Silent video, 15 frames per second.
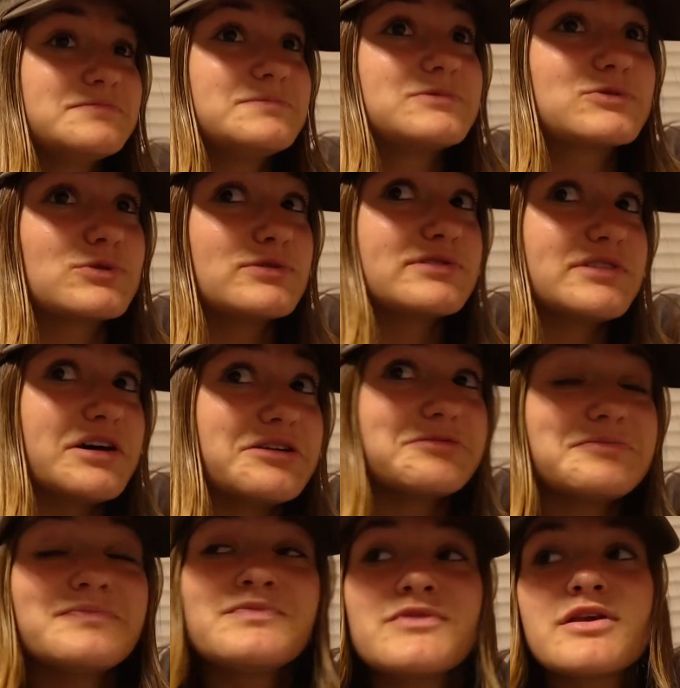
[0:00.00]
School's done.
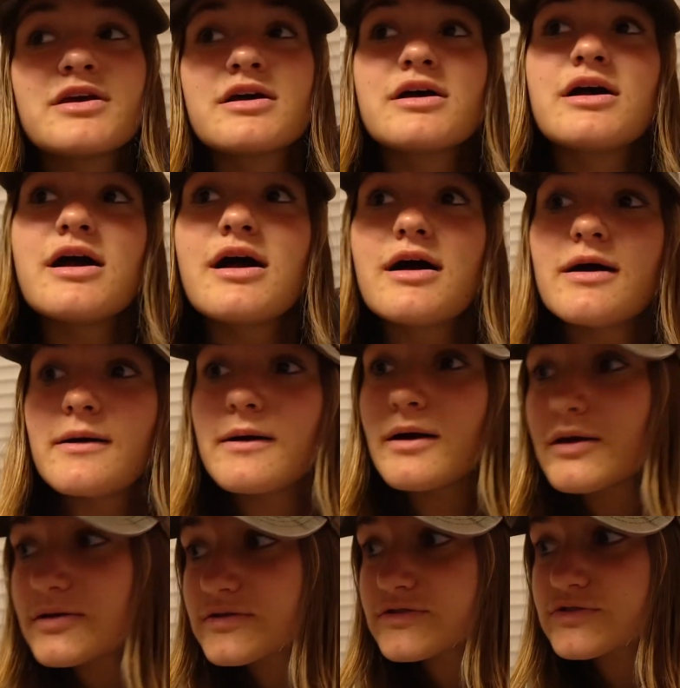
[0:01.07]

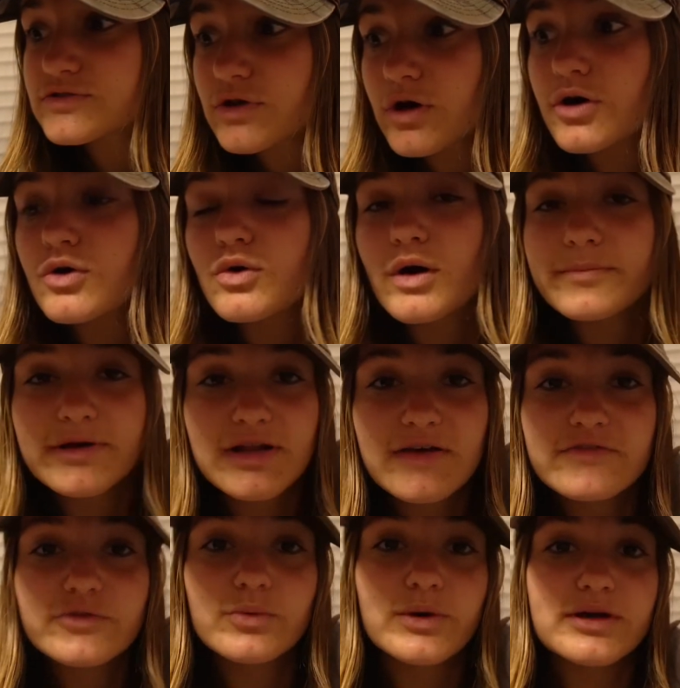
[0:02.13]
So I'm gonna
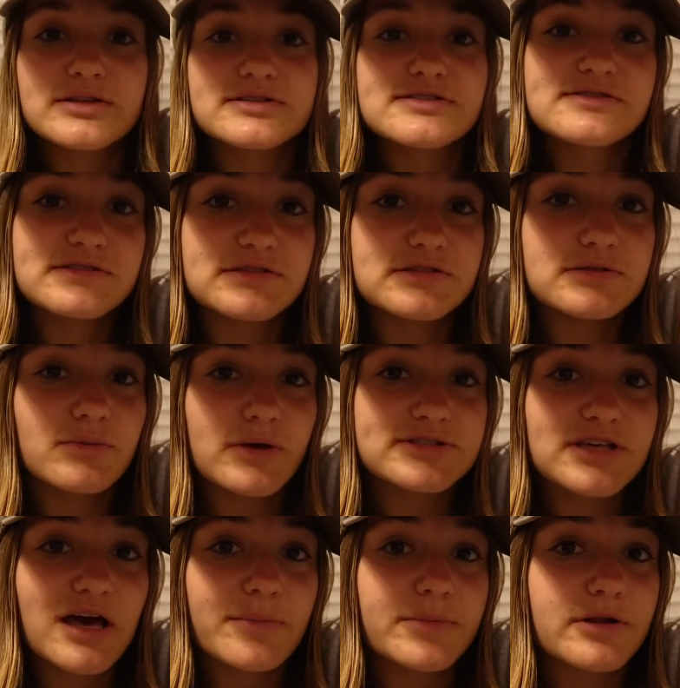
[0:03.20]
have to wait and see what's
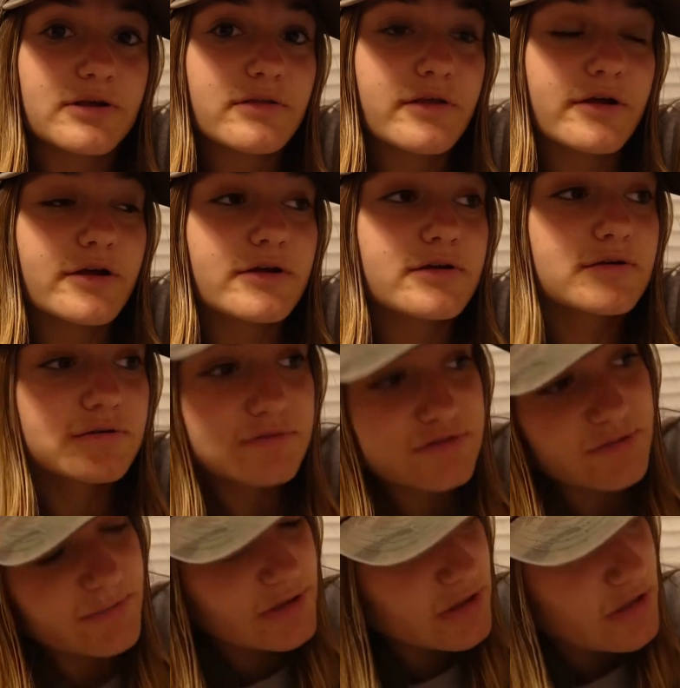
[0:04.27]
happening there
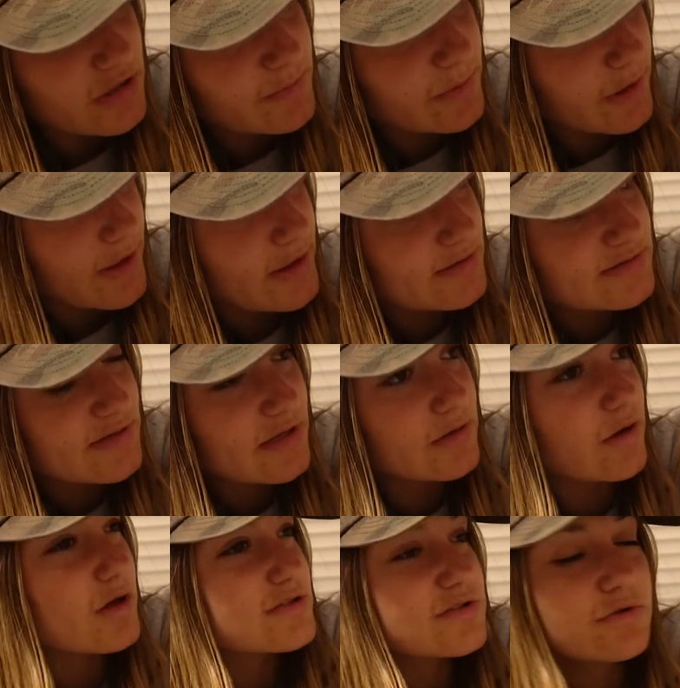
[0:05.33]
to make any plans. And
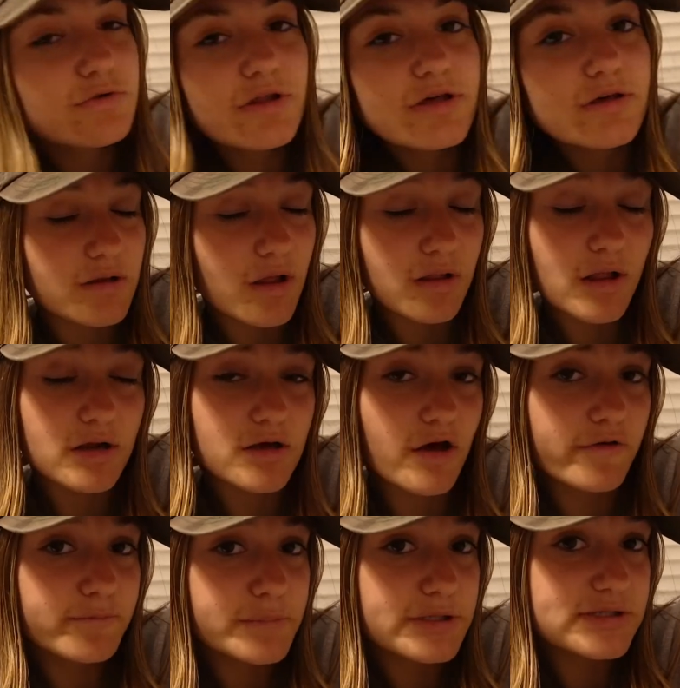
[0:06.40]
also like a lot of
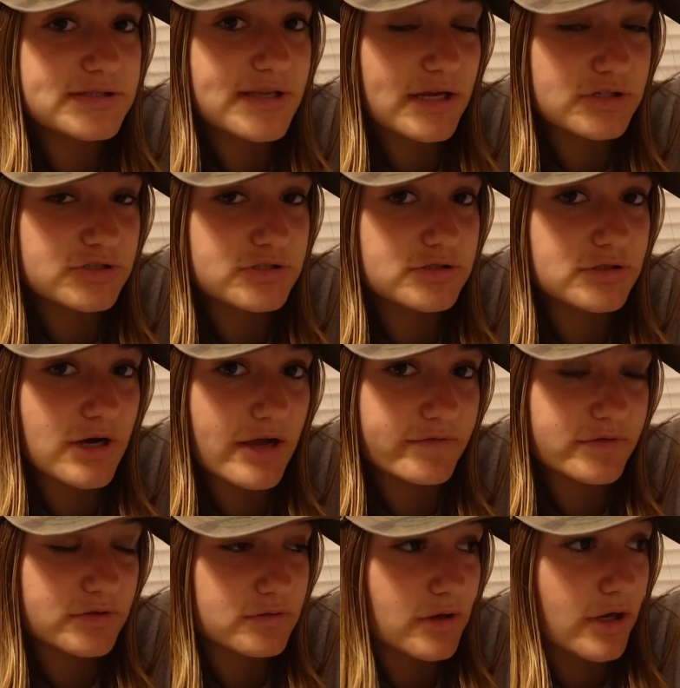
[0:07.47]
companies actually are
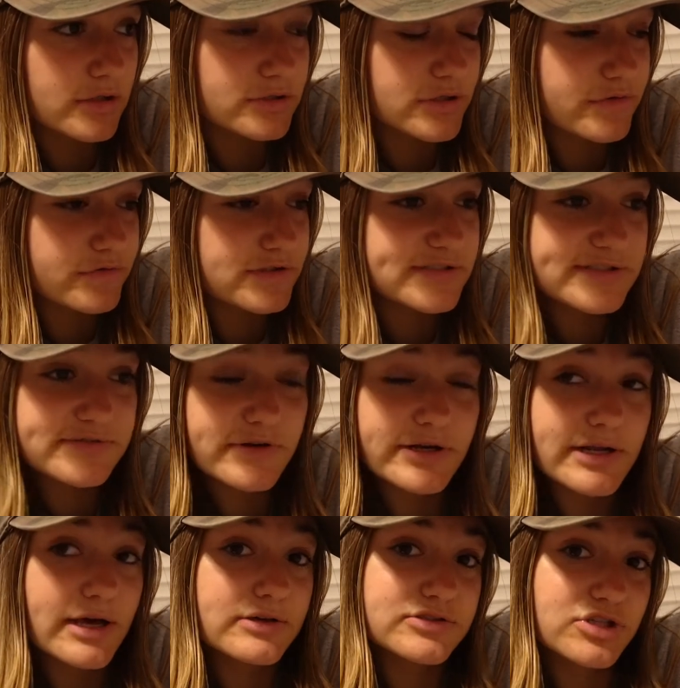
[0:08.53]
having hiring freezes right now.